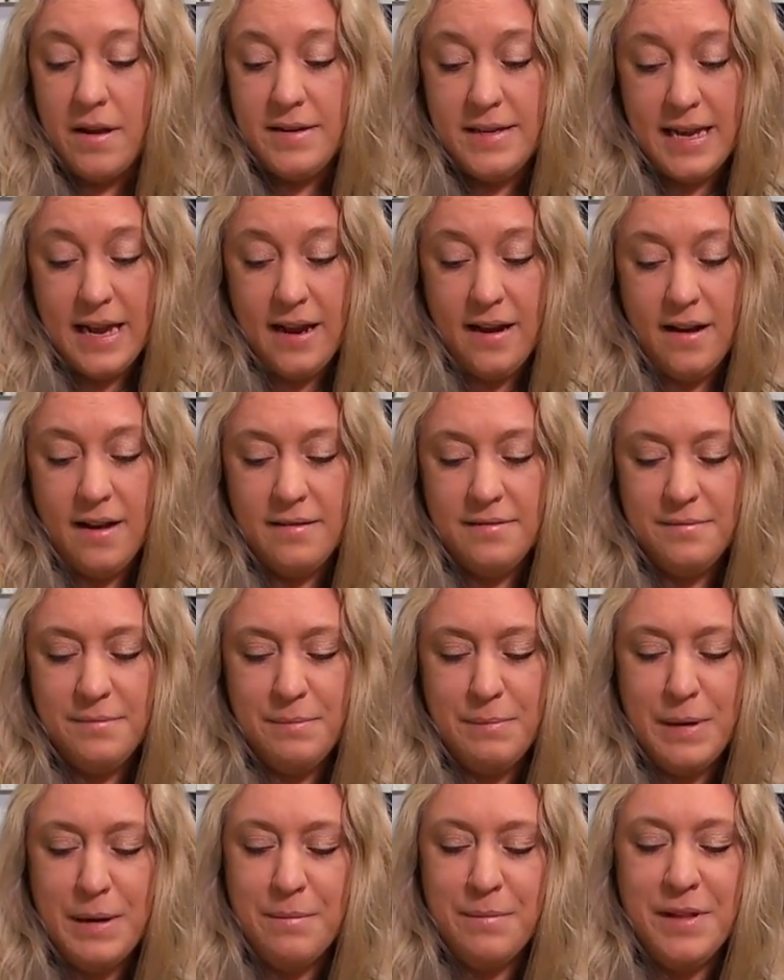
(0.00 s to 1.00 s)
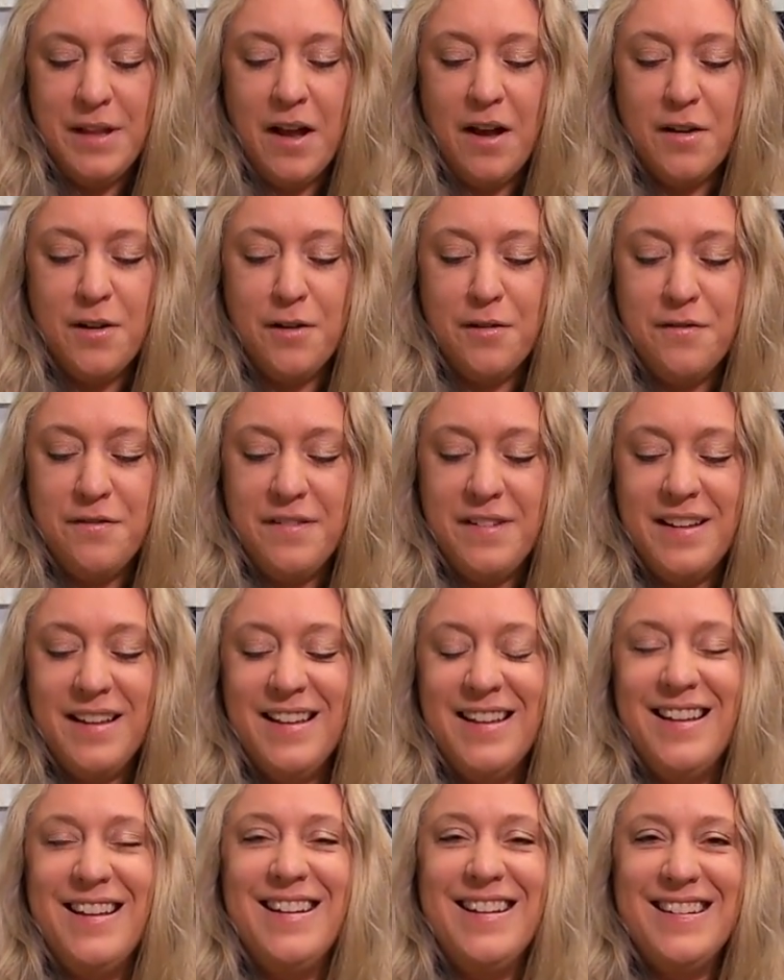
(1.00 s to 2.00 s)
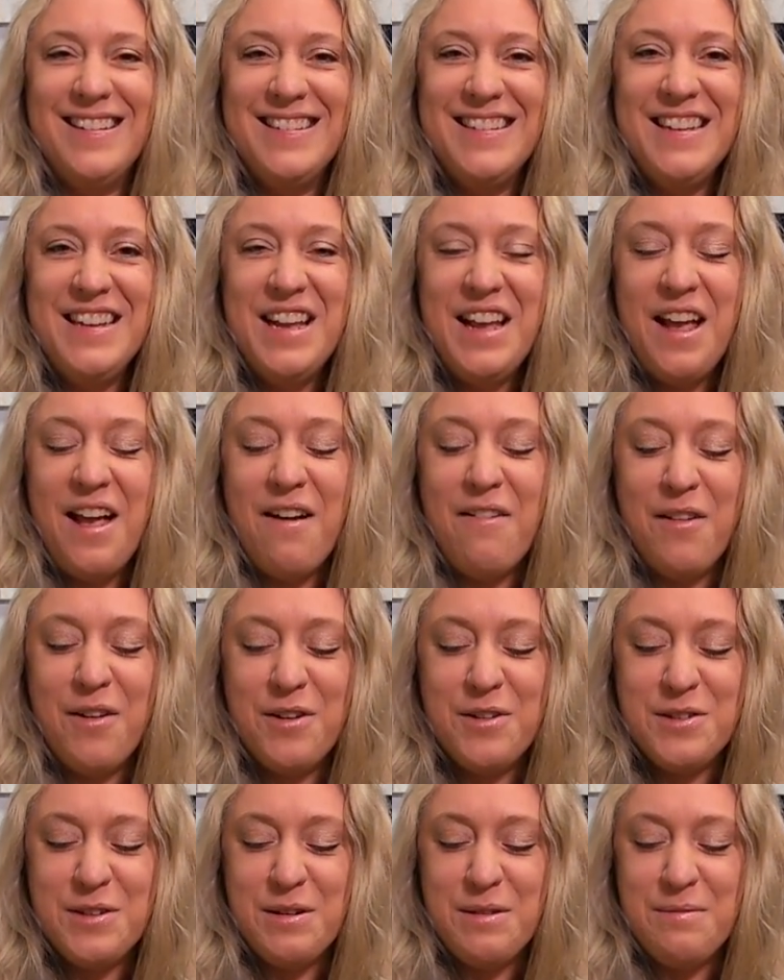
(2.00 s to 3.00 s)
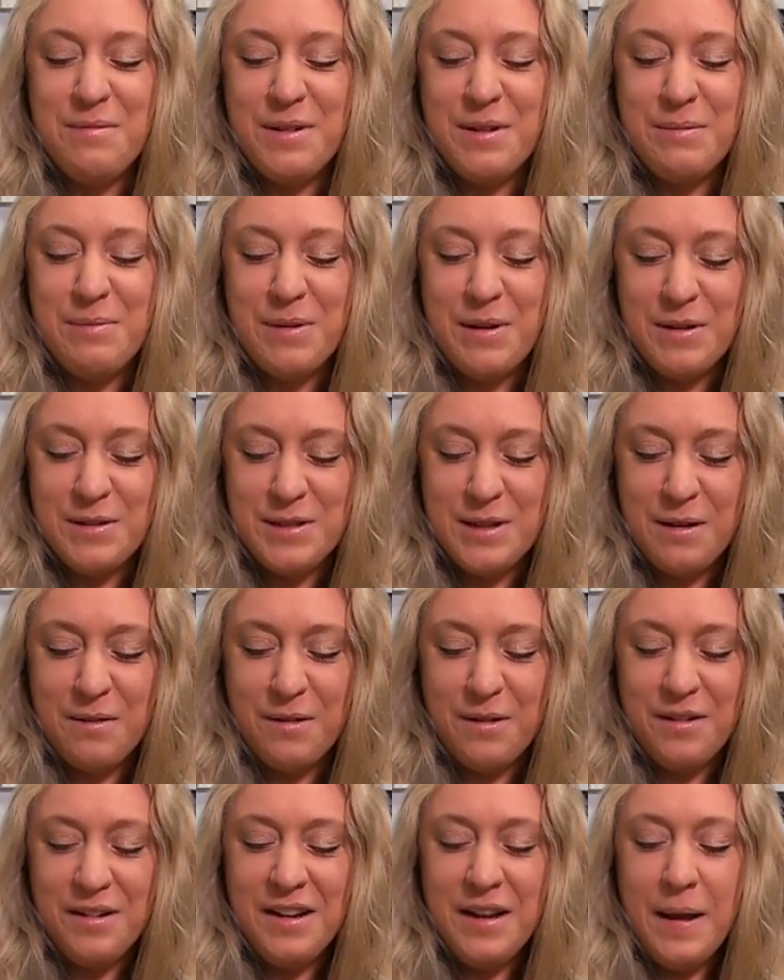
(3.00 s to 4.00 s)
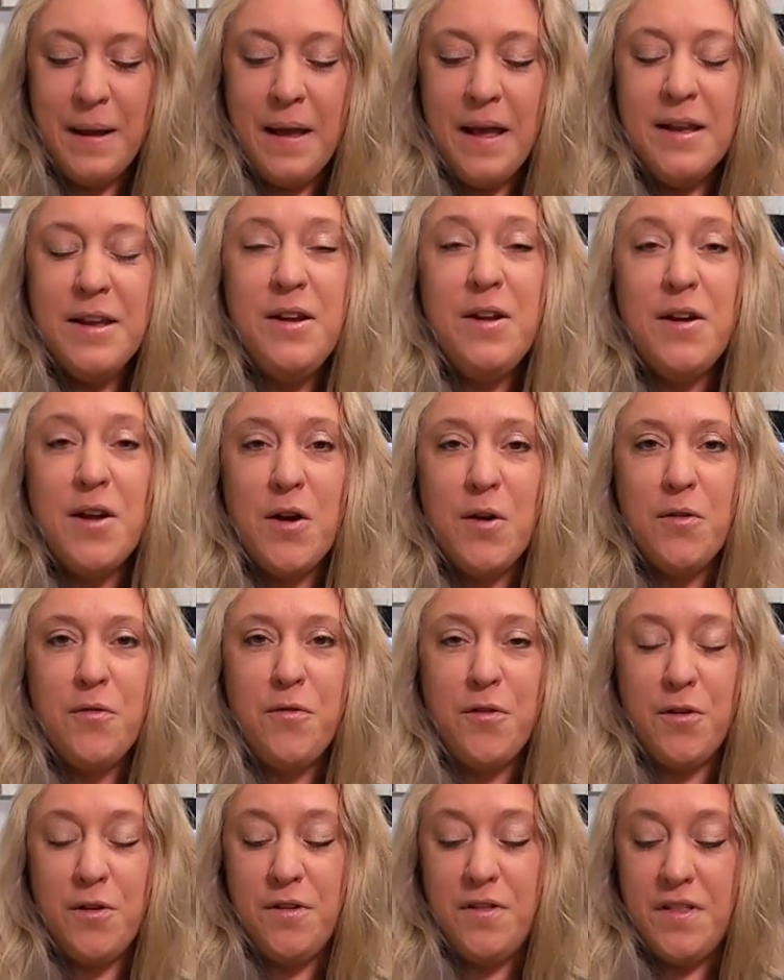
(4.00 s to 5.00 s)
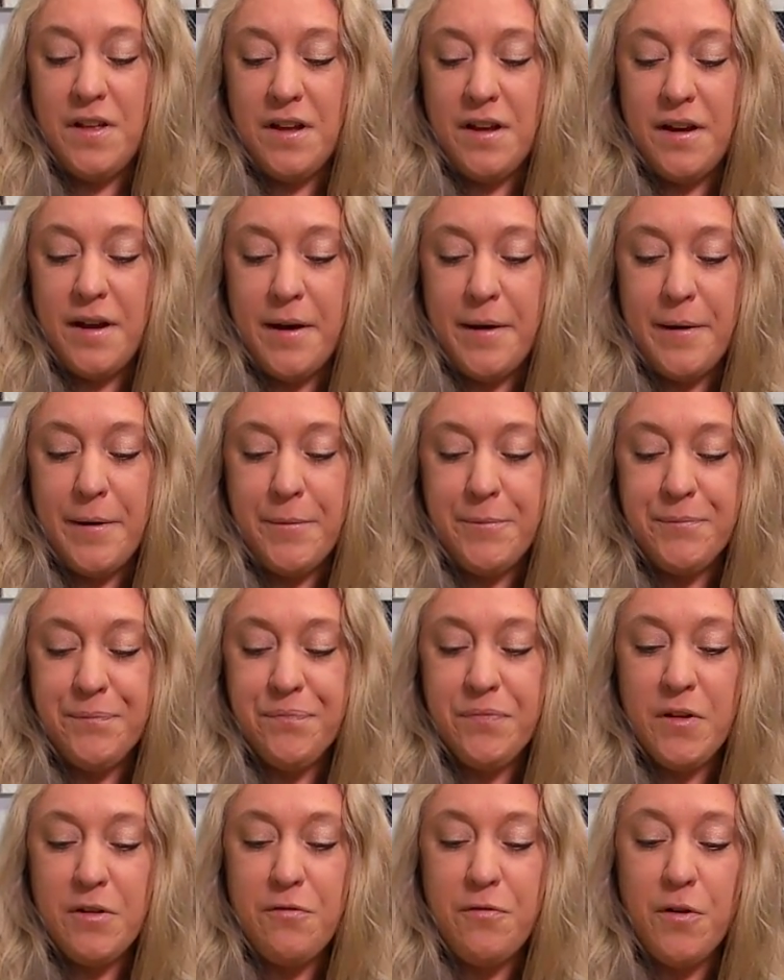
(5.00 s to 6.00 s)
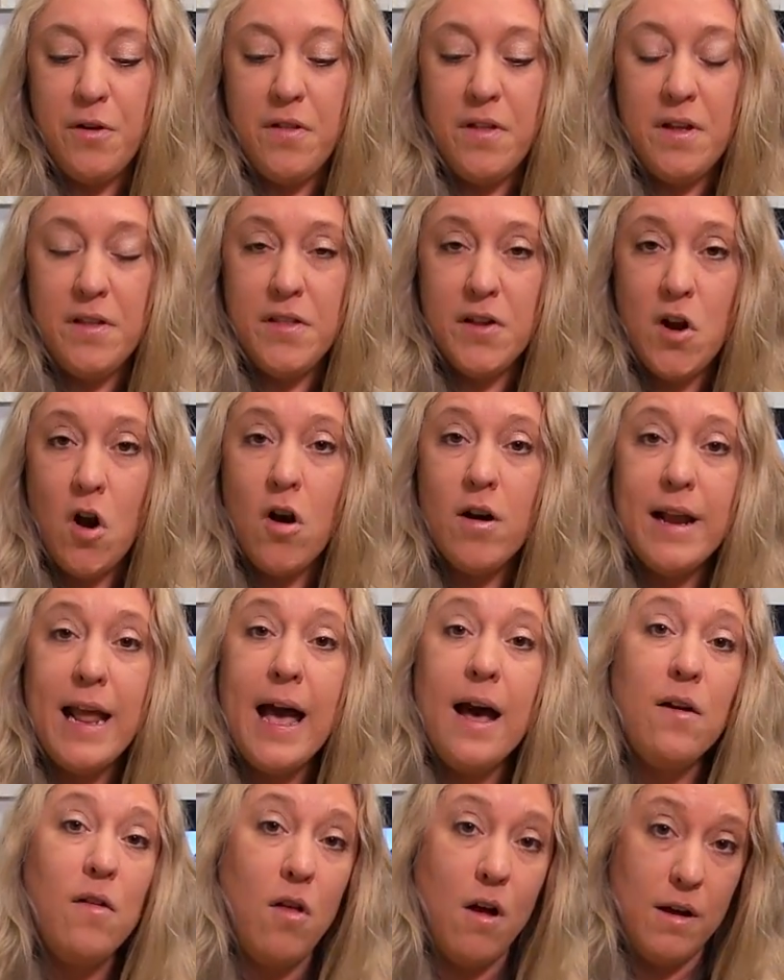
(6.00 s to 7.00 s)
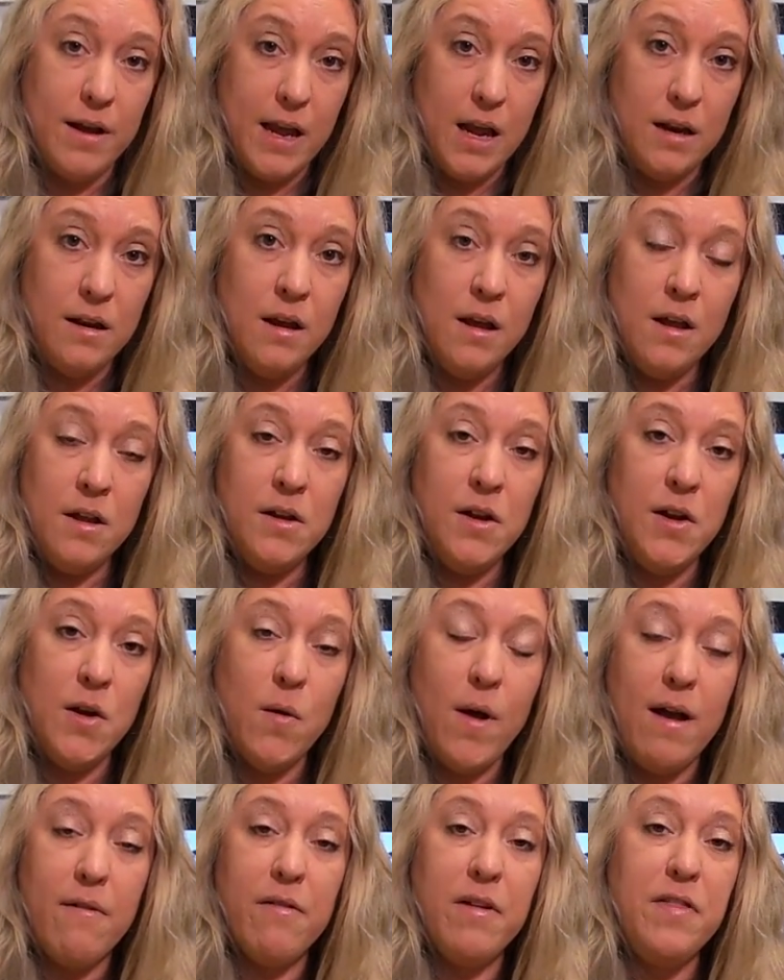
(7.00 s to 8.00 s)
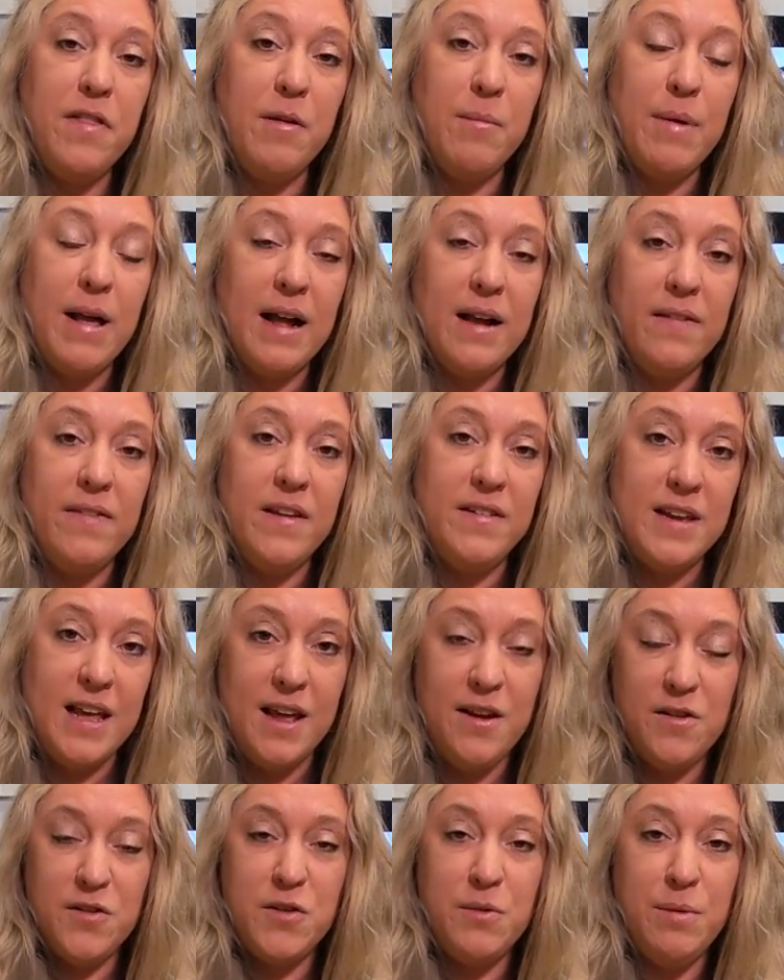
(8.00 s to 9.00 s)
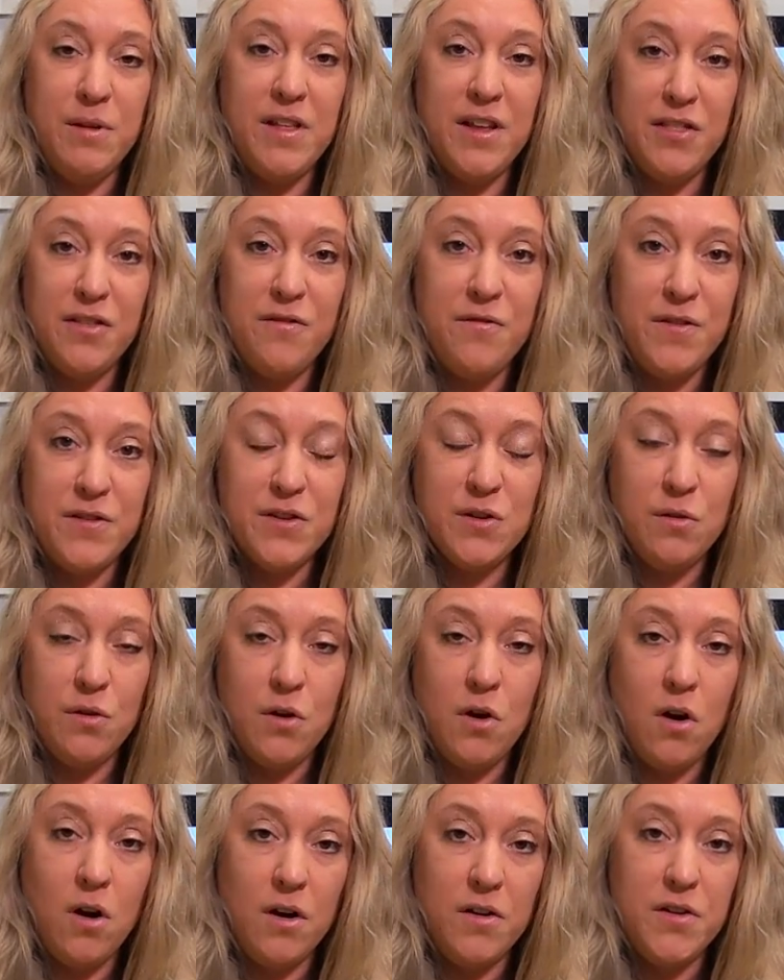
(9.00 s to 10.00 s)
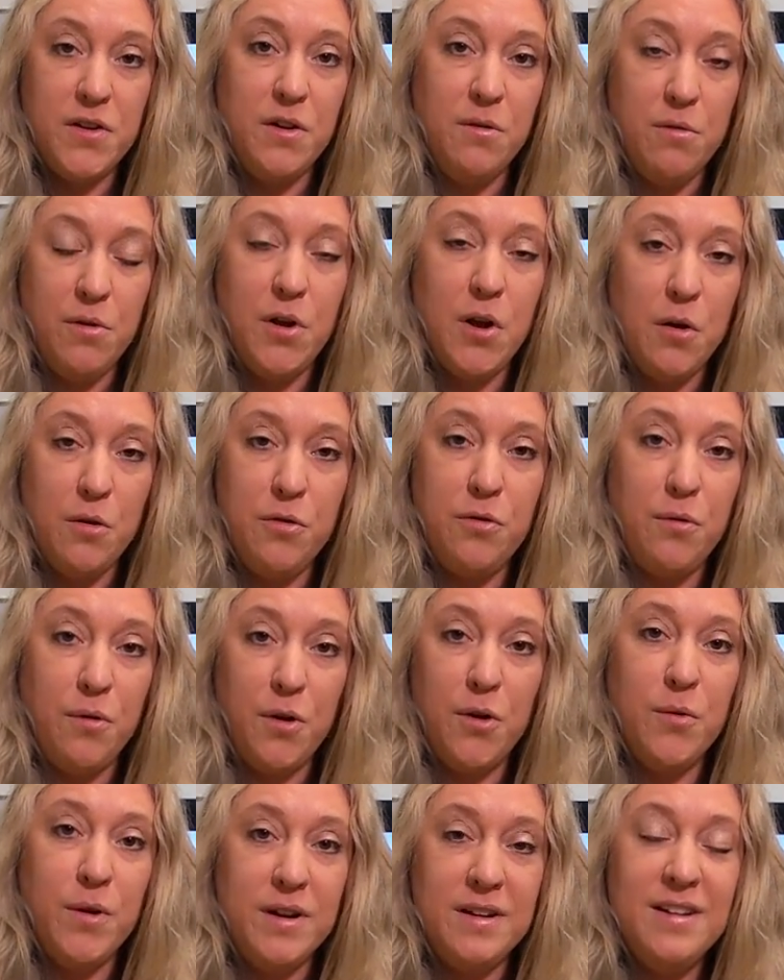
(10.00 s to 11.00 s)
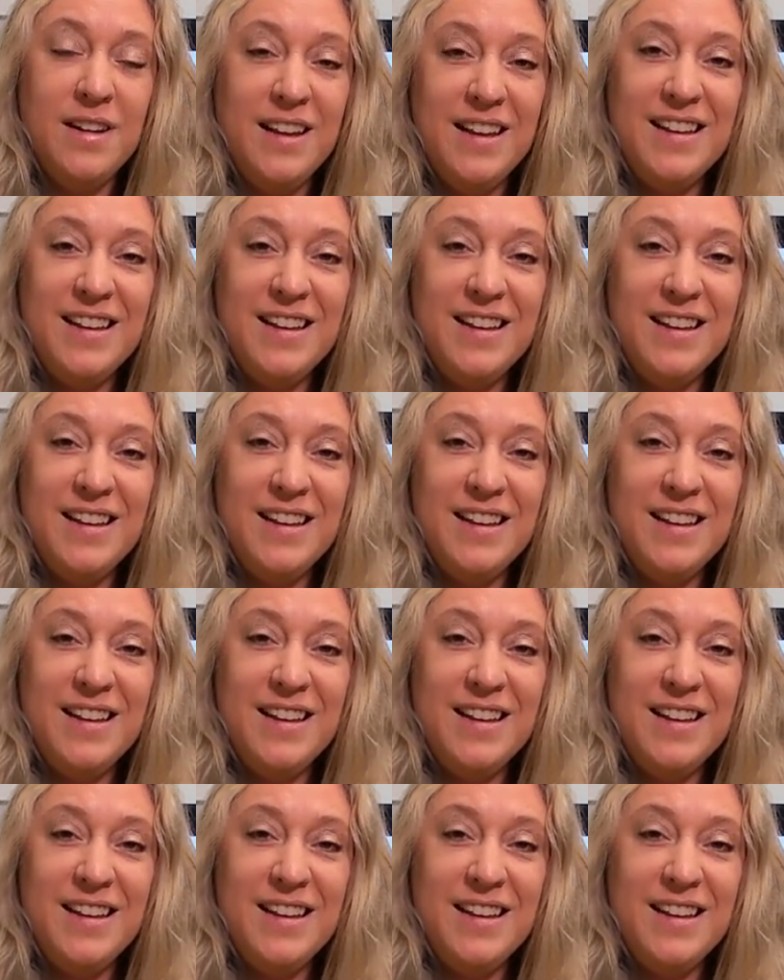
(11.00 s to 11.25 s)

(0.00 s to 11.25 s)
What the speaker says: Data, bibliography. Have a hard time pronouncing that word. For the card cataloging. Everything back in the day used to be like the physical cards that you would go through and